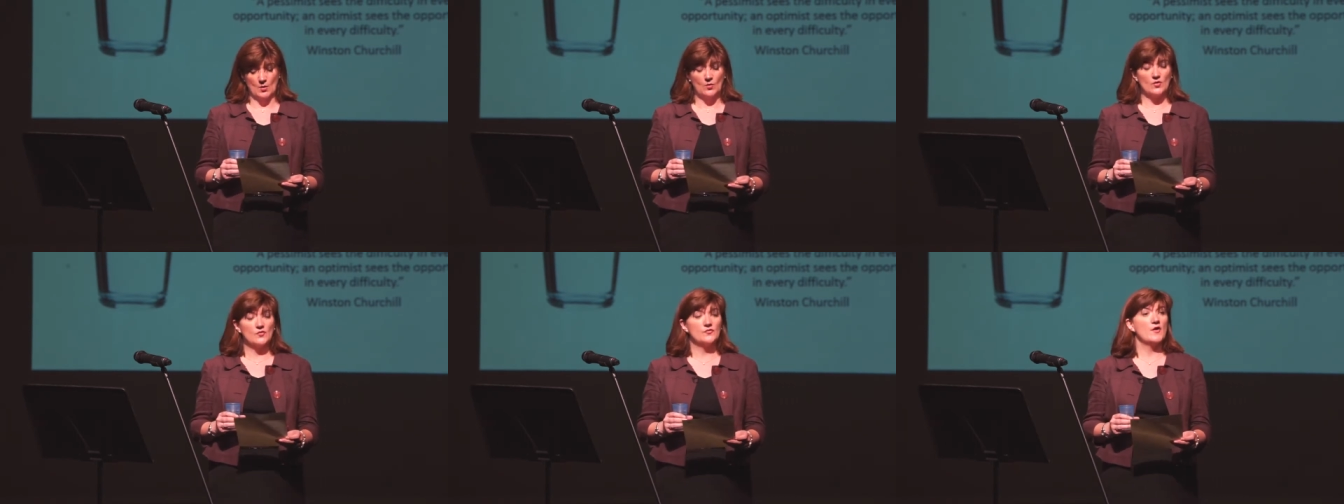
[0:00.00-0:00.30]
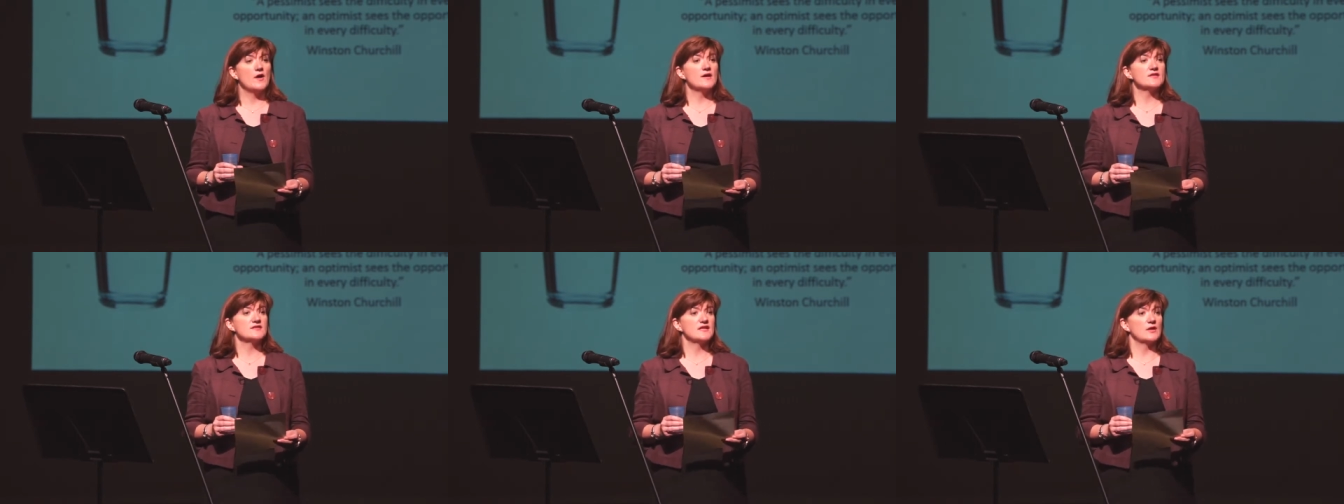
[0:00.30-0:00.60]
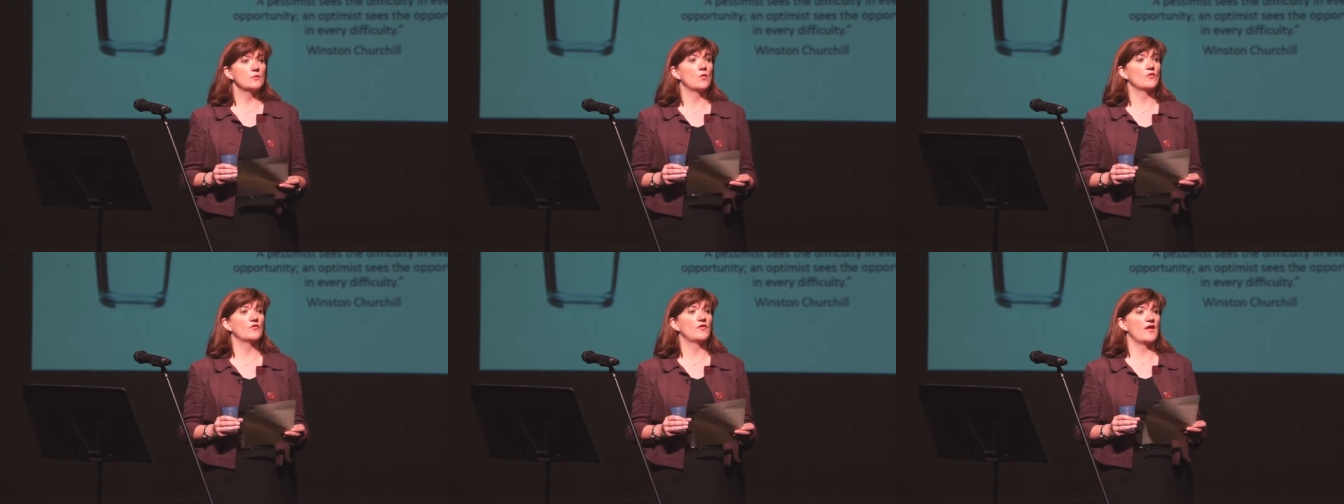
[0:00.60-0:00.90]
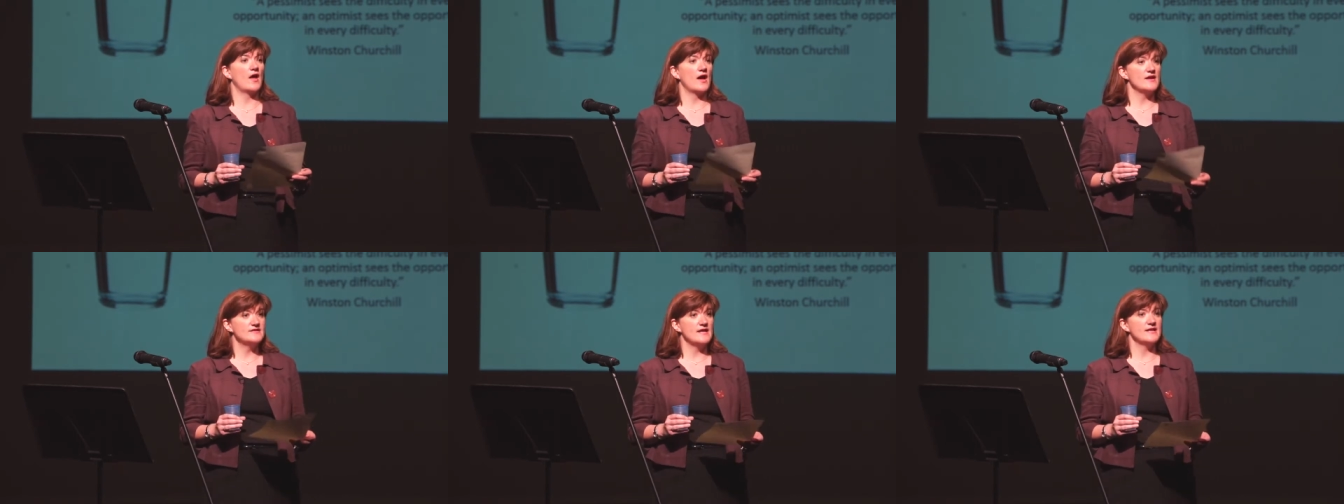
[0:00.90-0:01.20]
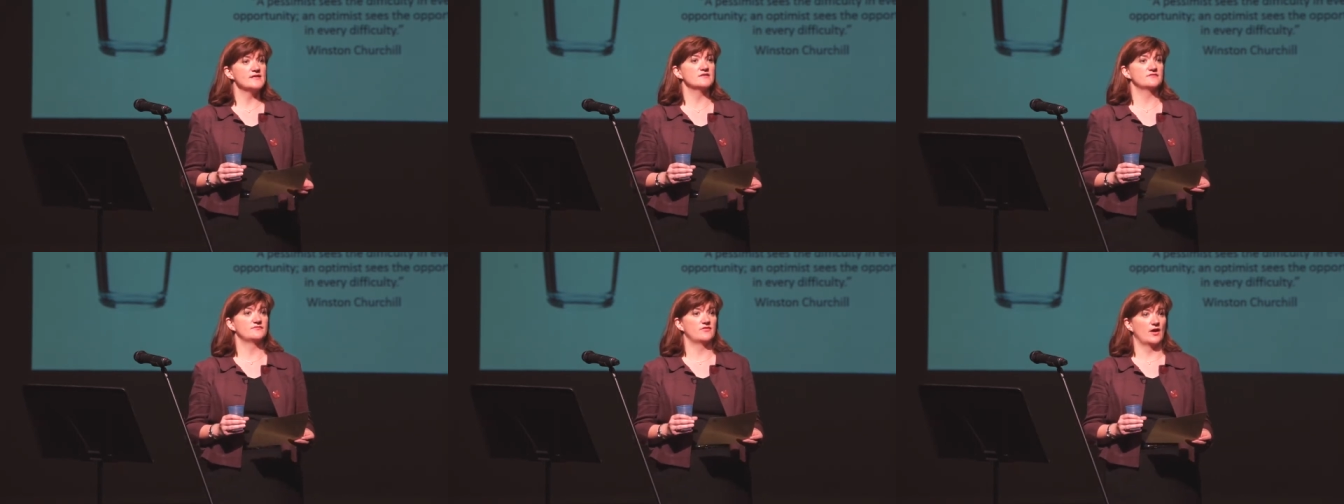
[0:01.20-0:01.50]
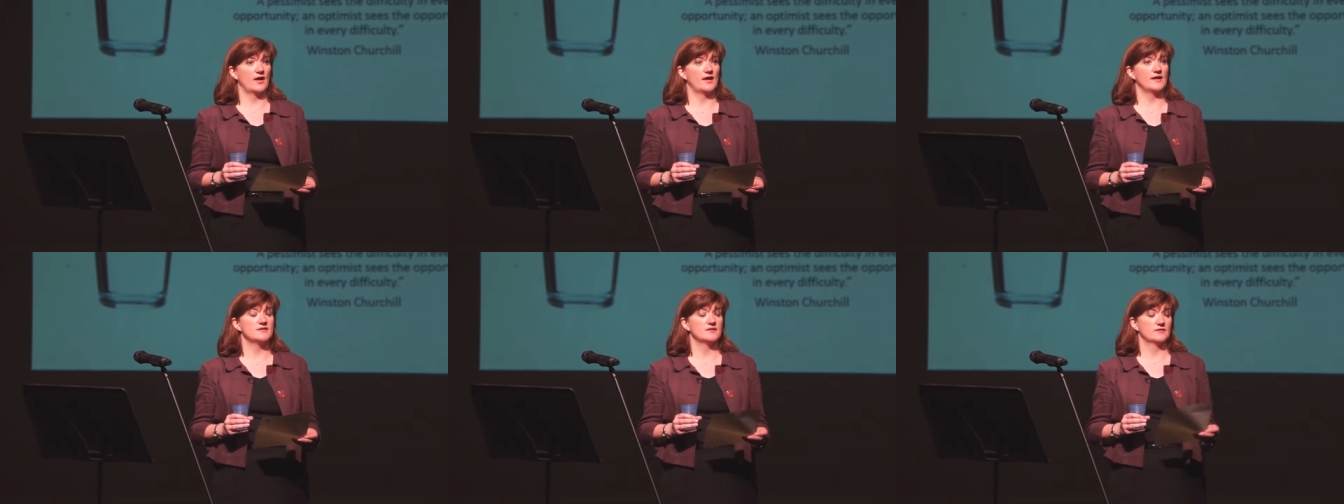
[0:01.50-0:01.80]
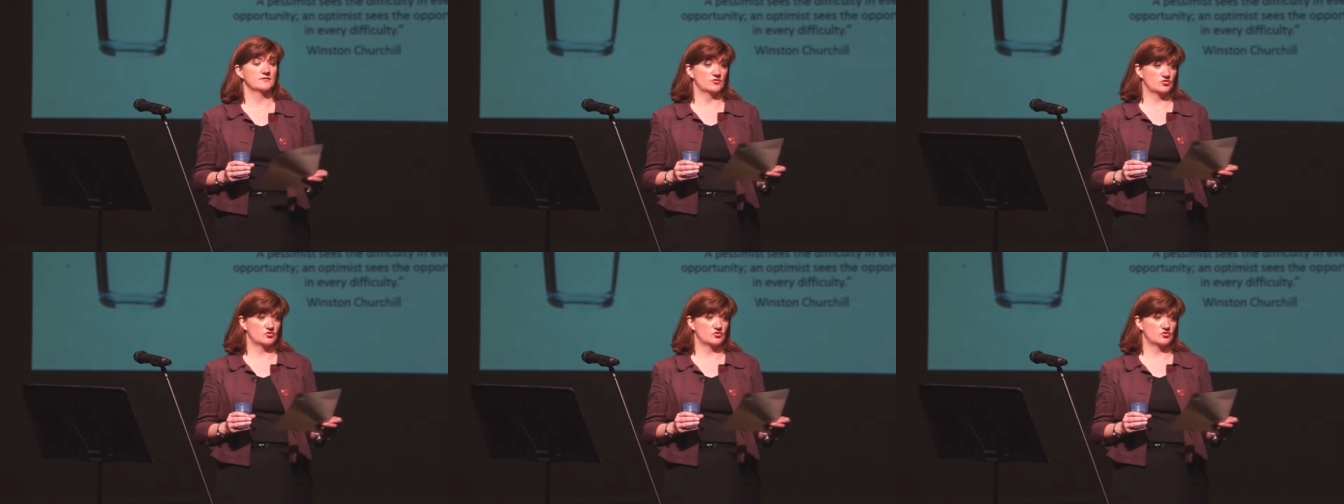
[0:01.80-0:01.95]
Well, the first thing was that they identified